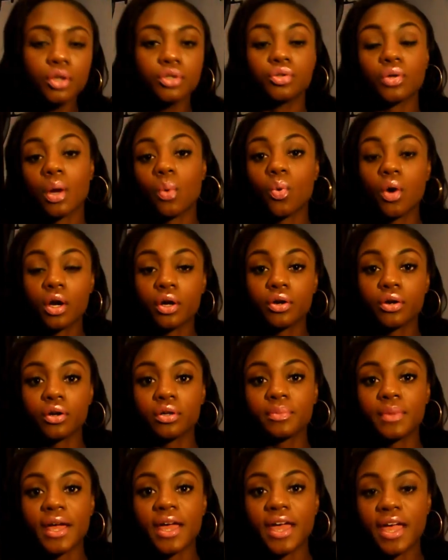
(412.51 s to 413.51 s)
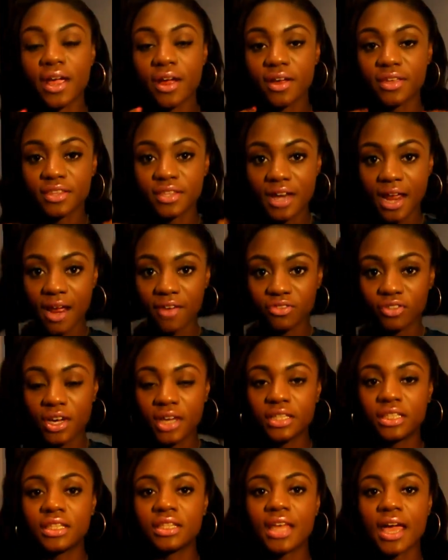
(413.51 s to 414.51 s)
So I wand curled my hair, and then after
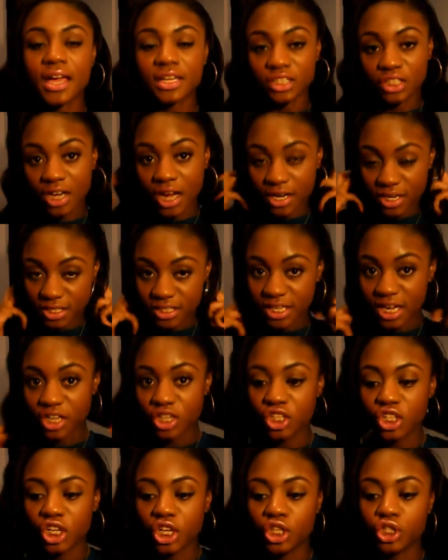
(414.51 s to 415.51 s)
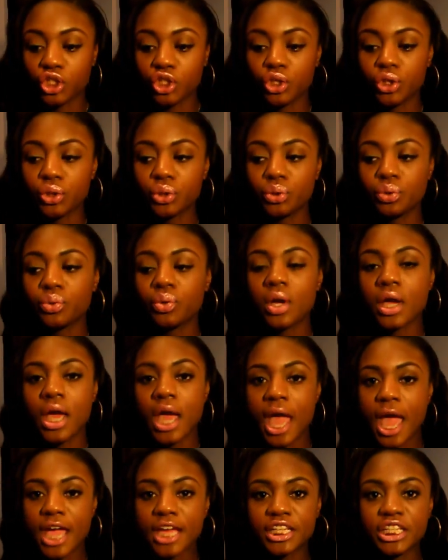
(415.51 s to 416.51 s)
I did that, I just kind of sectioned it in two
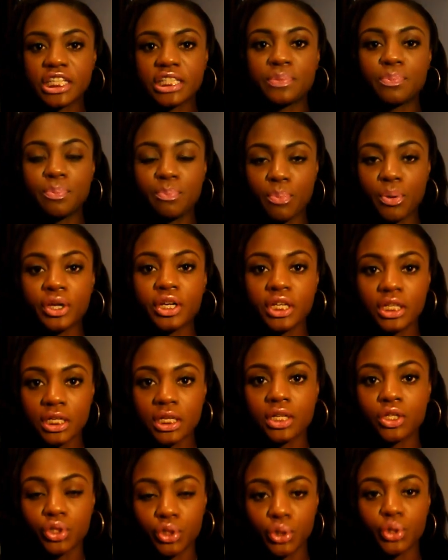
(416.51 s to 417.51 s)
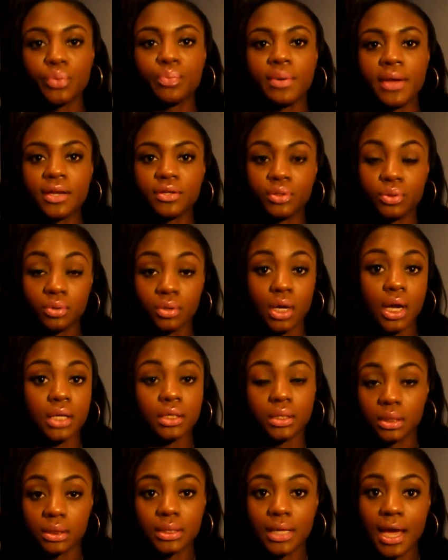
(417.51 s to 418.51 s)
and just put it in 2 bantu
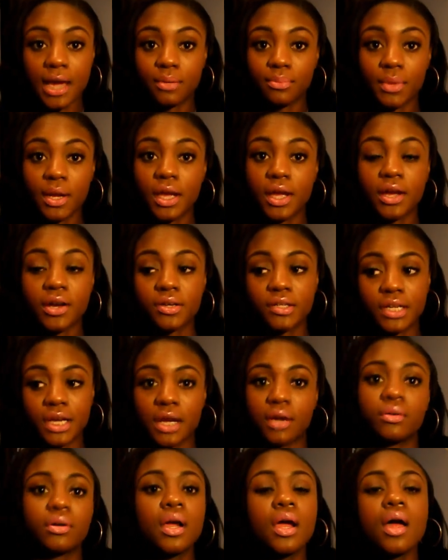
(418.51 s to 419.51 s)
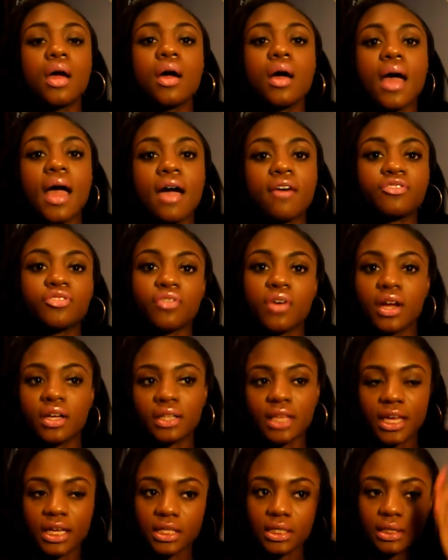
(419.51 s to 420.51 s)
knots and tied my hair down after I
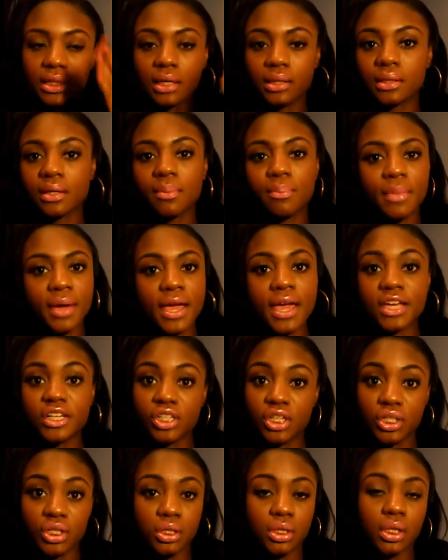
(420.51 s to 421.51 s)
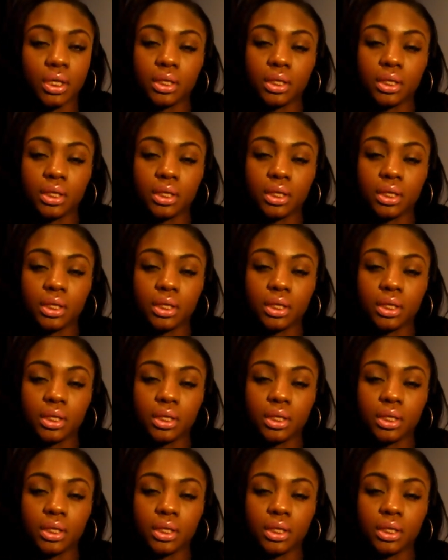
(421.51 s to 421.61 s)
like slicked up my edges and